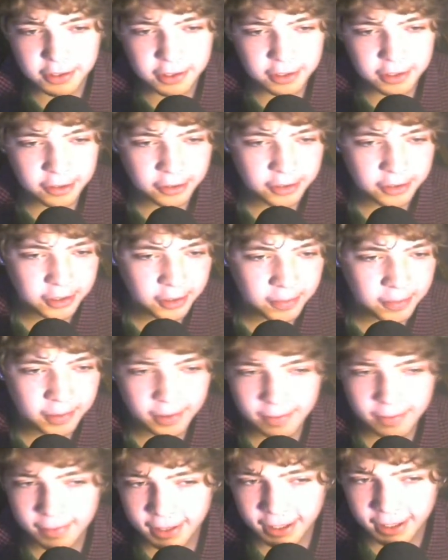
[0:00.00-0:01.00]
YouTuber
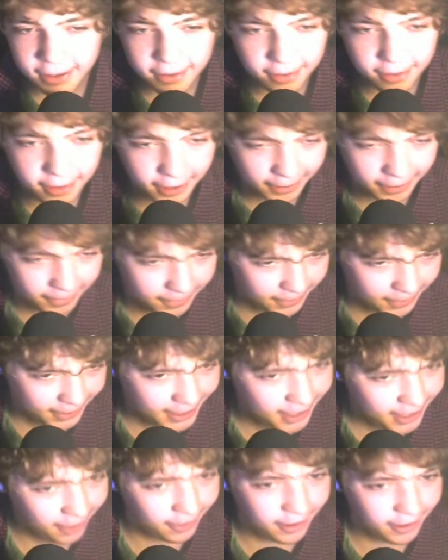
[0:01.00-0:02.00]
made a
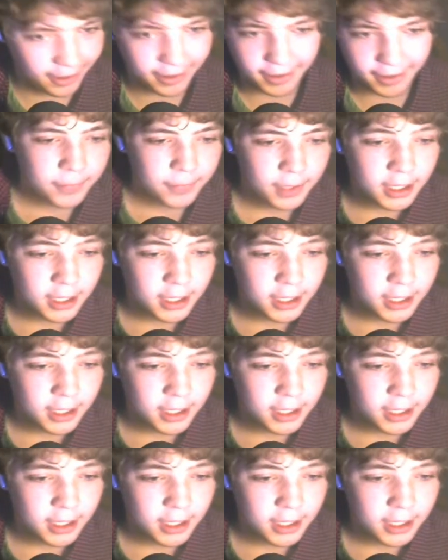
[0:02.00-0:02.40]
video on it.